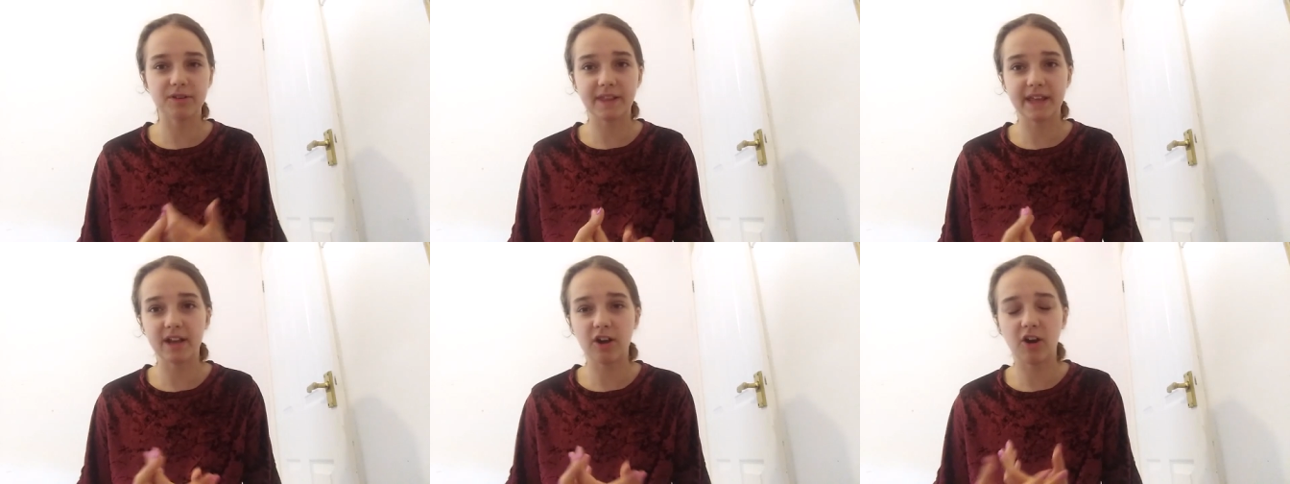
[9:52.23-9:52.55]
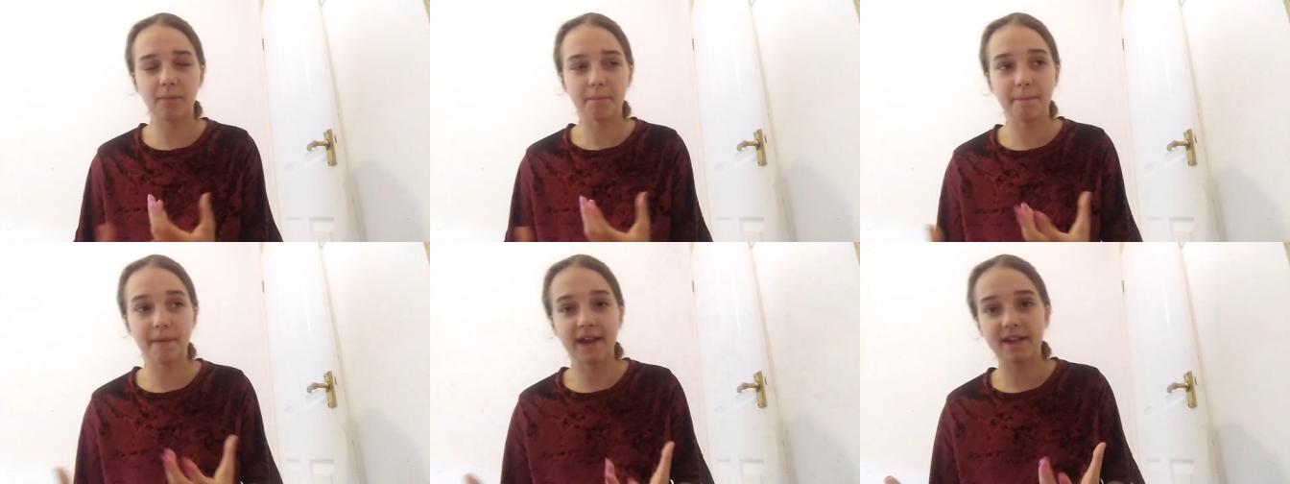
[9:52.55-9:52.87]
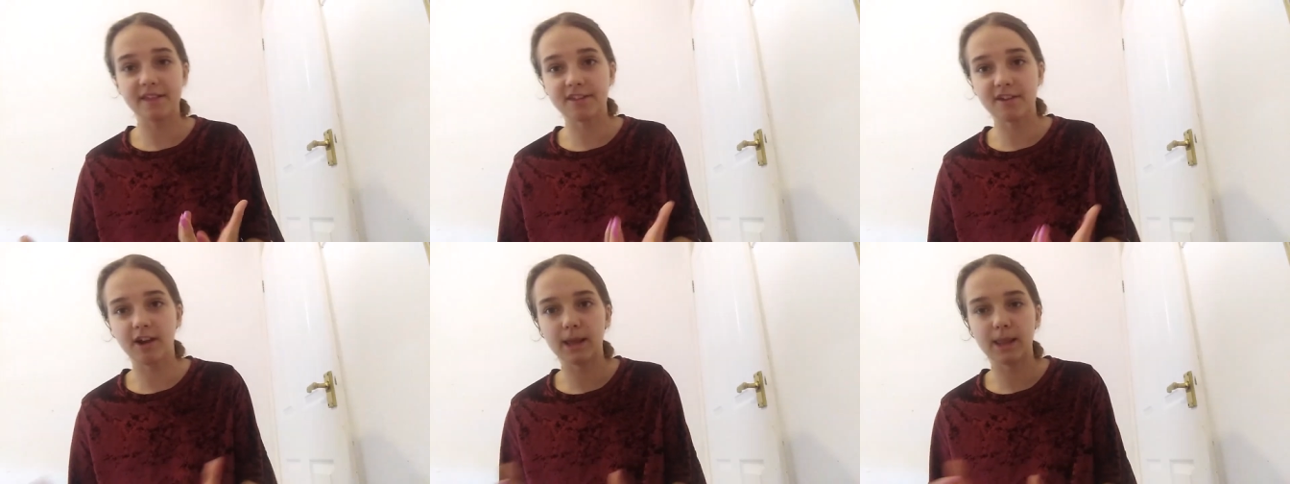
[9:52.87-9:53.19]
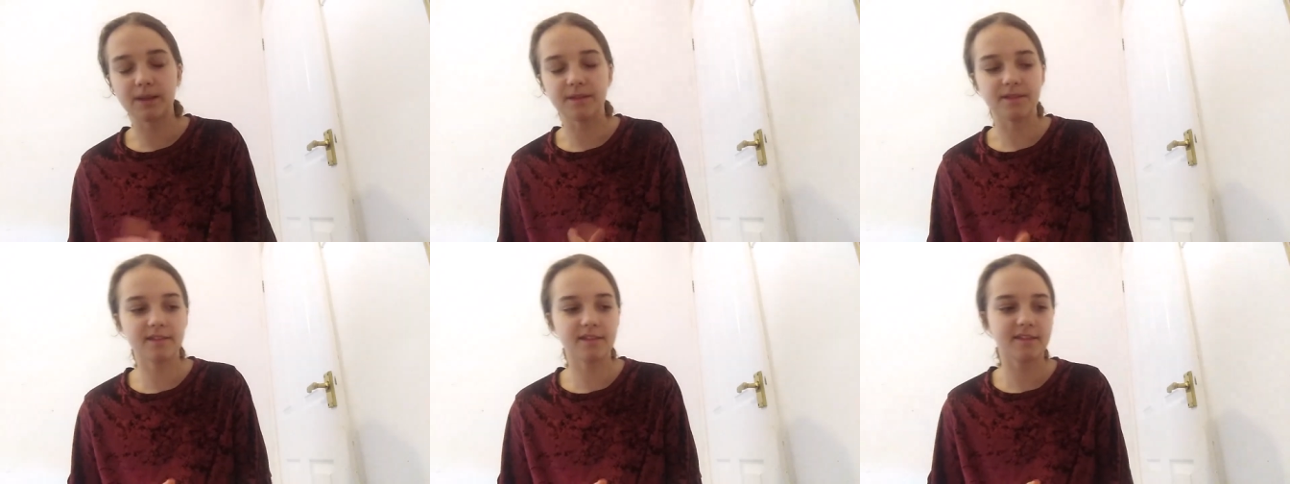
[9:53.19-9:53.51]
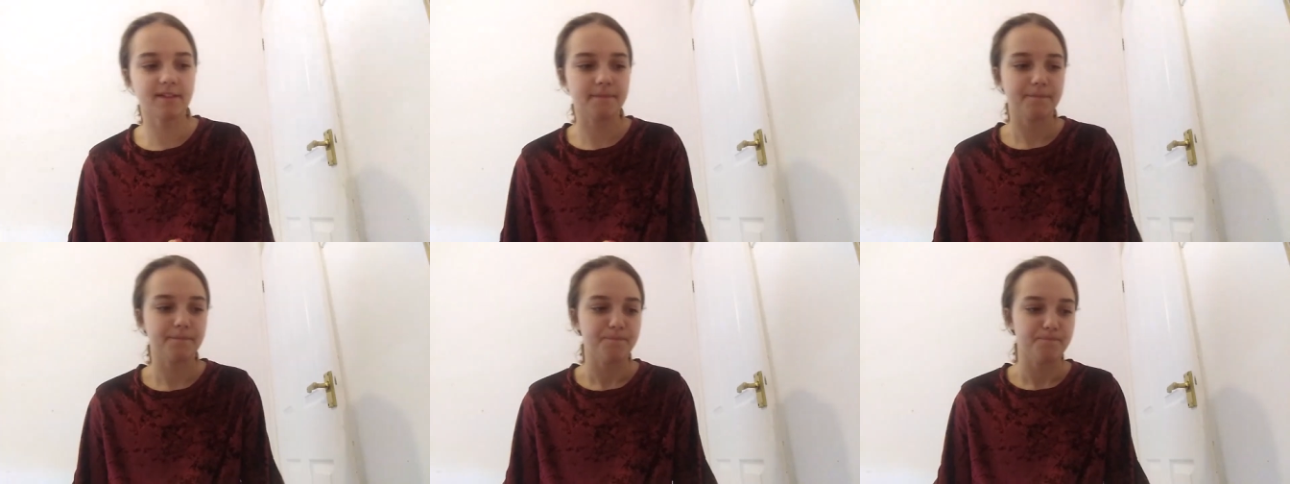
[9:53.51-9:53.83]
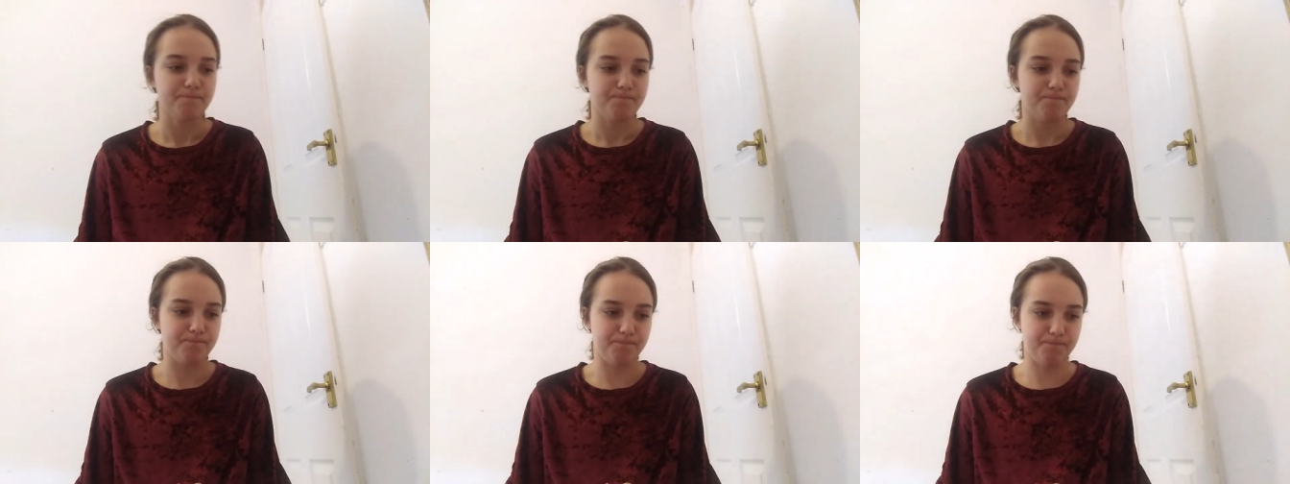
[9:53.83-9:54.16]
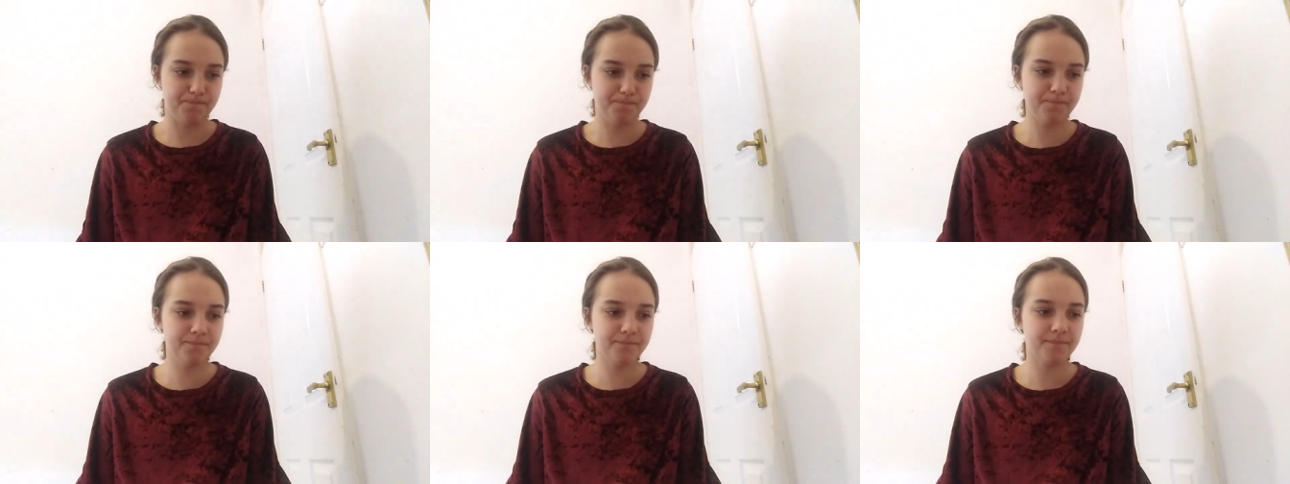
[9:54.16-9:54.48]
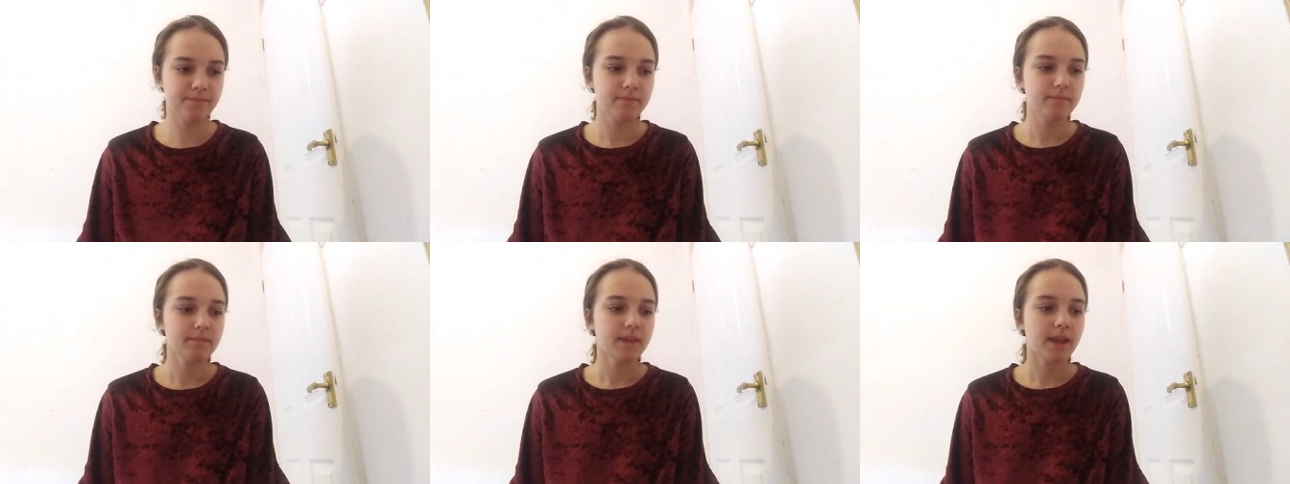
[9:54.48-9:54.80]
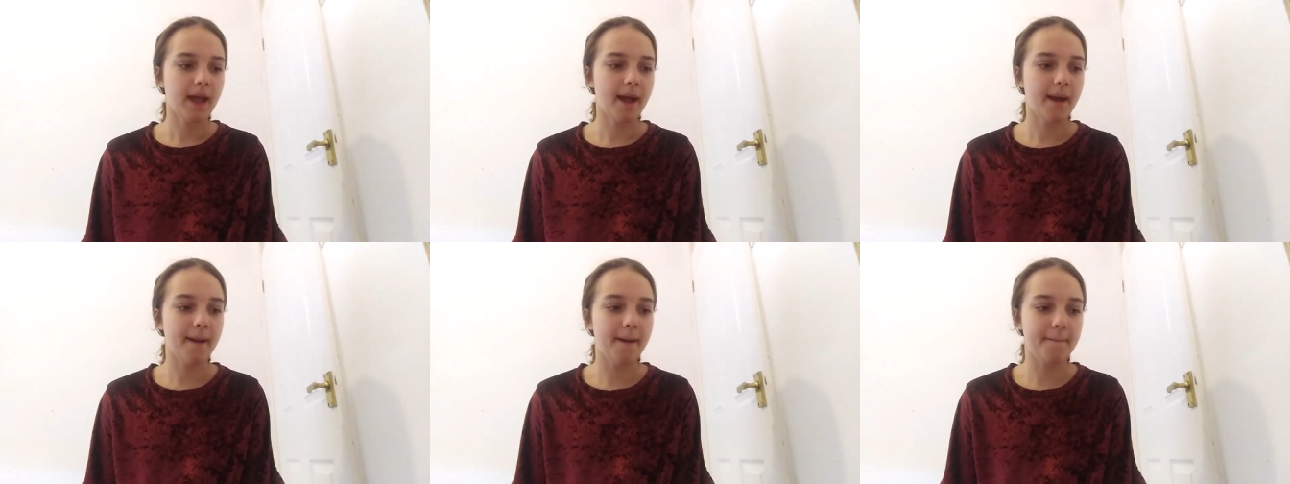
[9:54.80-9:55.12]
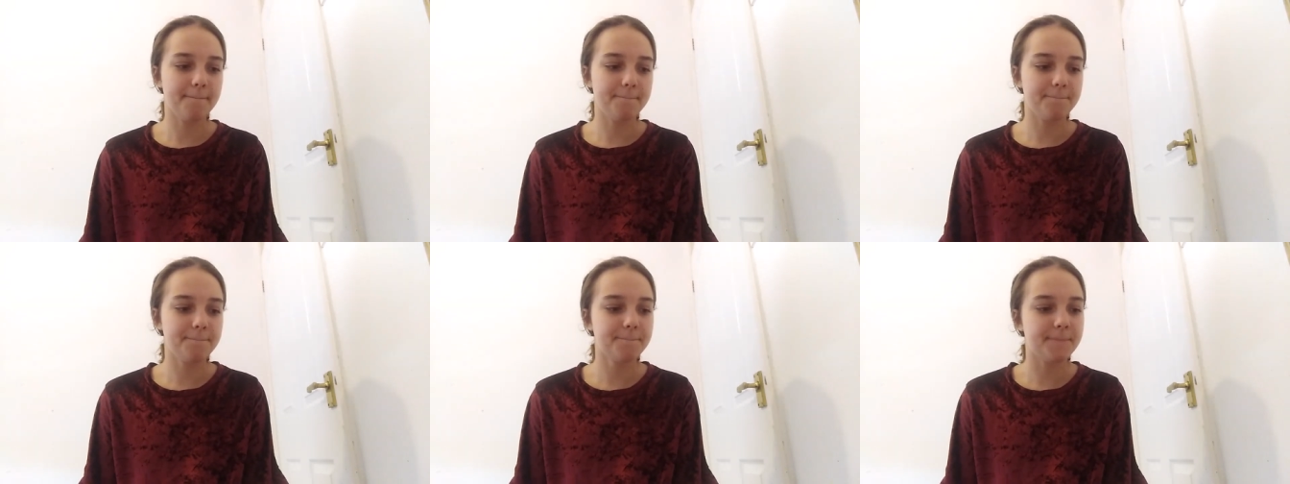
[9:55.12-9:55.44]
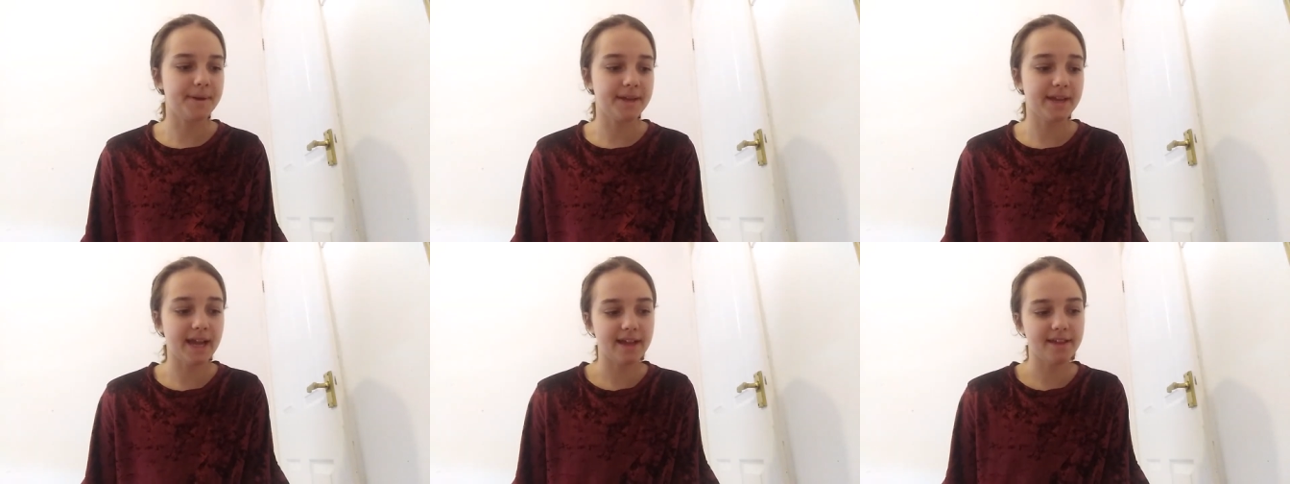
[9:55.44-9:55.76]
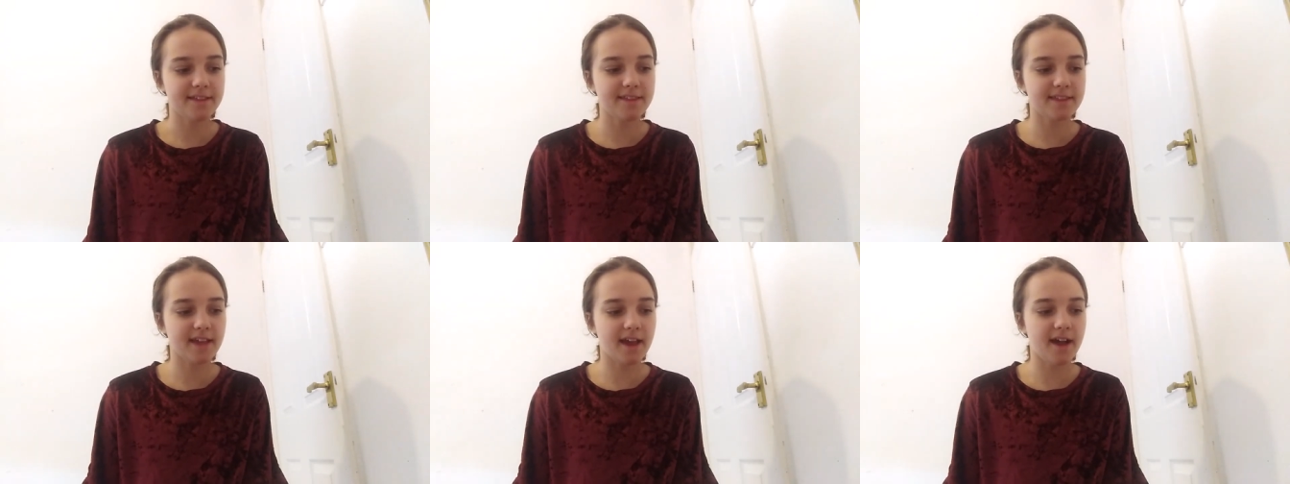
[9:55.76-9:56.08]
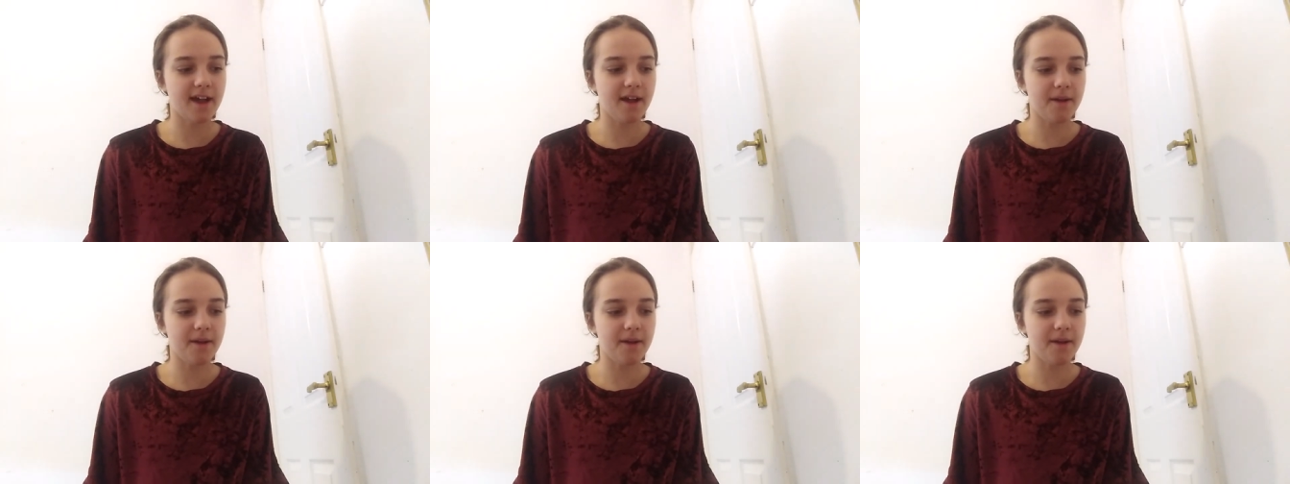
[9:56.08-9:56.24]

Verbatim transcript: They can't bear silence. But yes,